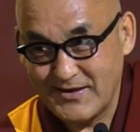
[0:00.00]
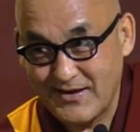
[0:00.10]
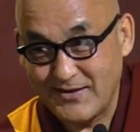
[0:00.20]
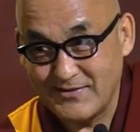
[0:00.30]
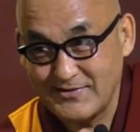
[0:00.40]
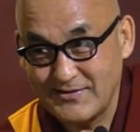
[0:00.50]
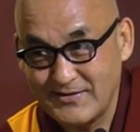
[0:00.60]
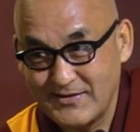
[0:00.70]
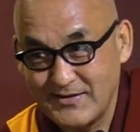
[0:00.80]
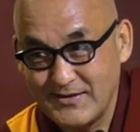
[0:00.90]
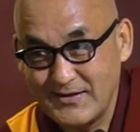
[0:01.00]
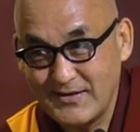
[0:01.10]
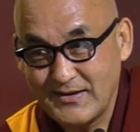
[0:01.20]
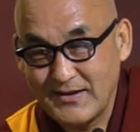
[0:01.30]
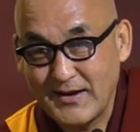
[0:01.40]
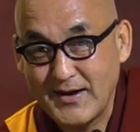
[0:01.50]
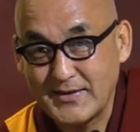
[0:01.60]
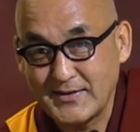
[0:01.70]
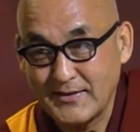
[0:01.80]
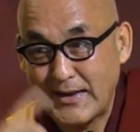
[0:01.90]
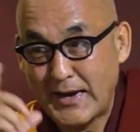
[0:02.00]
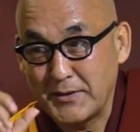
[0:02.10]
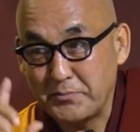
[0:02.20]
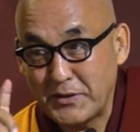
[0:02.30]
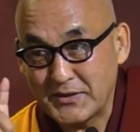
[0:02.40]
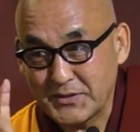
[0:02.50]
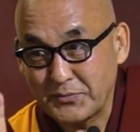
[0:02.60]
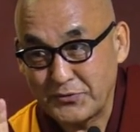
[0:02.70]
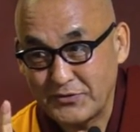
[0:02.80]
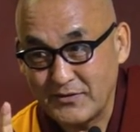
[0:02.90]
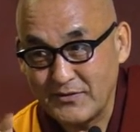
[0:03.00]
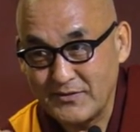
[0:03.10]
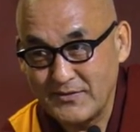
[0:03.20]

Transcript: heart as a nine peaks Vajra.